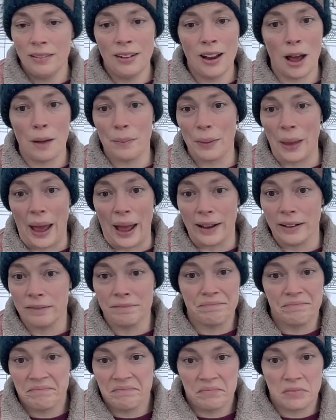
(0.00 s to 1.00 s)
Not bad,
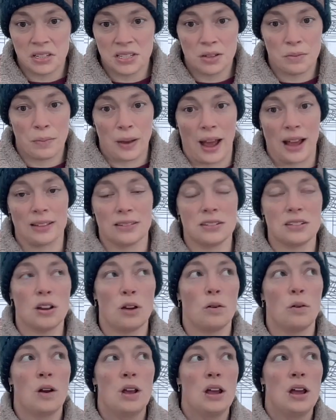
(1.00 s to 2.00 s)
wasn't bad.
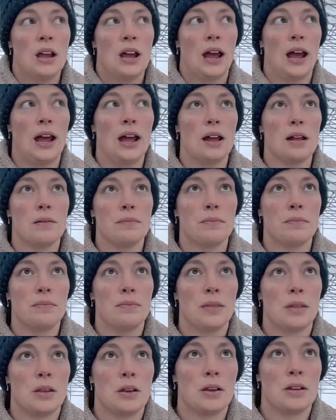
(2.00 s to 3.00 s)
So
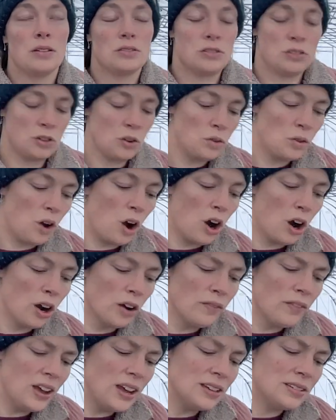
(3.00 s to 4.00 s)

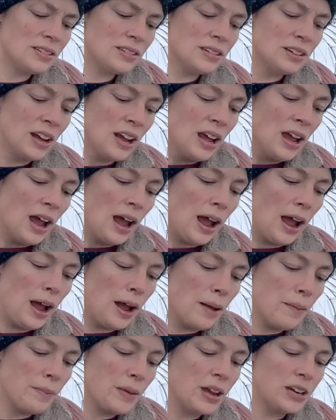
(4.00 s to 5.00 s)
harvest,
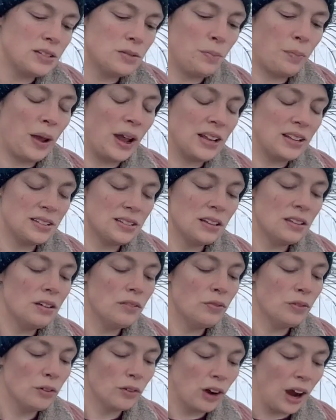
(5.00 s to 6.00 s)
it depends on the
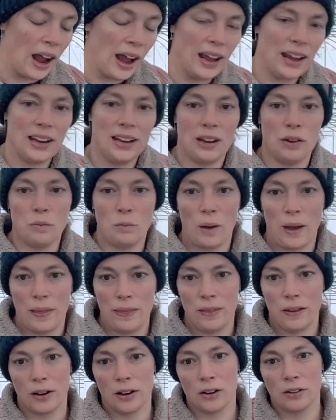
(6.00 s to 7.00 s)
variety
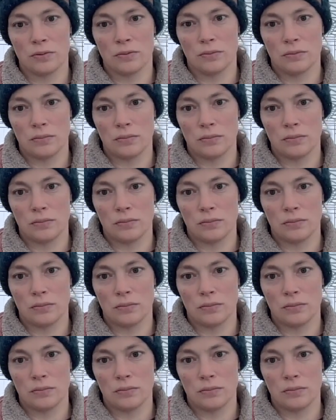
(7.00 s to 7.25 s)
when they're